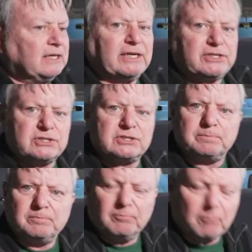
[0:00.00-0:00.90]
Its
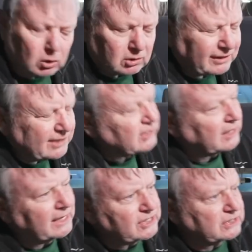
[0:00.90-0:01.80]
model
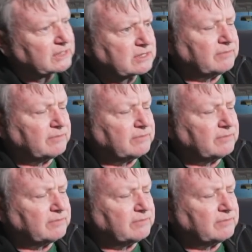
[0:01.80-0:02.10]
designation is the